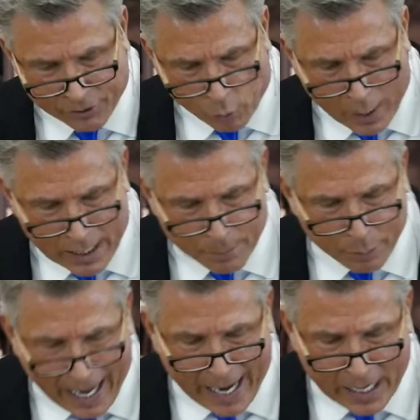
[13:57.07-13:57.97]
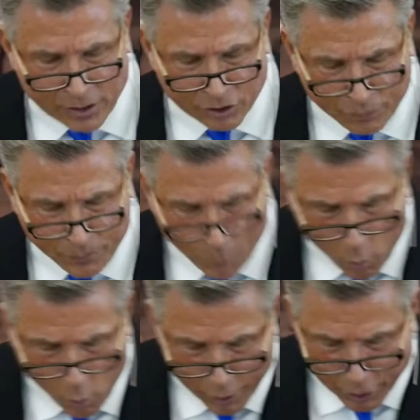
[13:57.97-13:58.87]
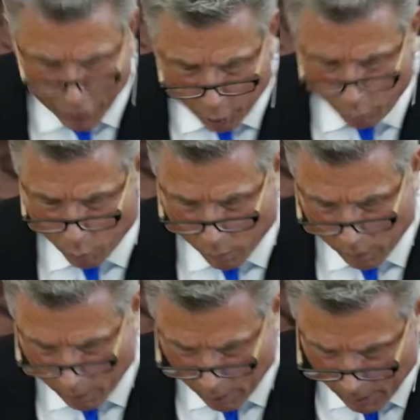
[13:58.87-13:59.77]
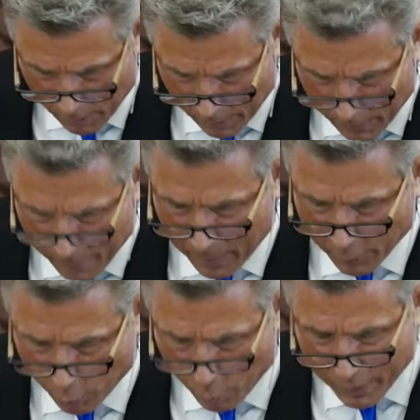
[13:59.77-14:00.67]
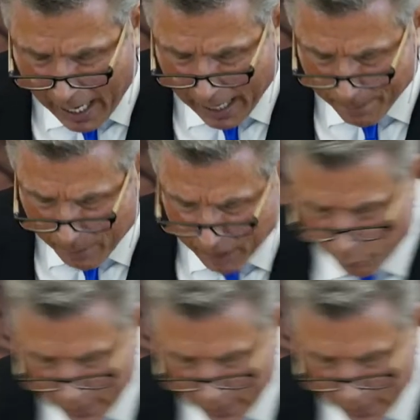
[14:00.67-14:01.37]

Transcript: great plans for you. You and I must